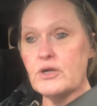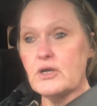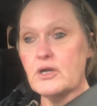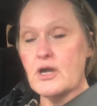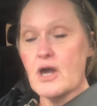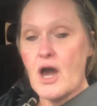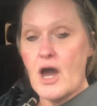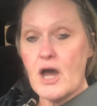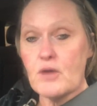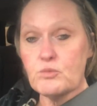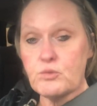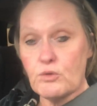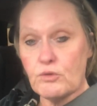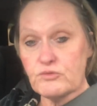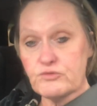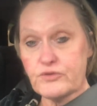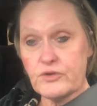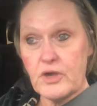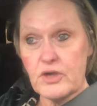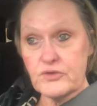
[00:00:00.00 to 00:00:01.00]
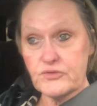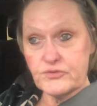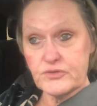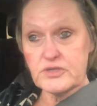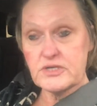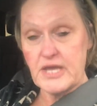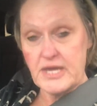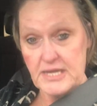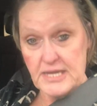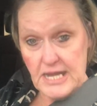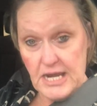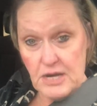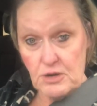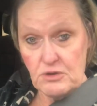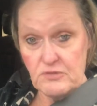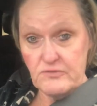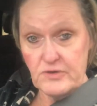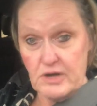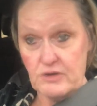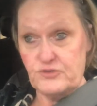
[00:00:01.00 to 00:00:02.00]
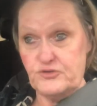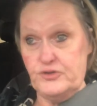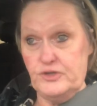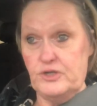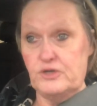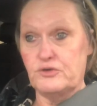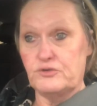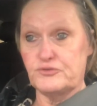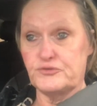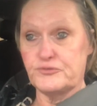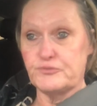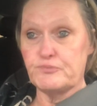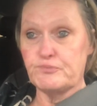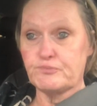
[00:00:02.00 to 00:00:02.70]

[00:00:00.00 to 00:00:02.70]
God wants us to take care of ourselves.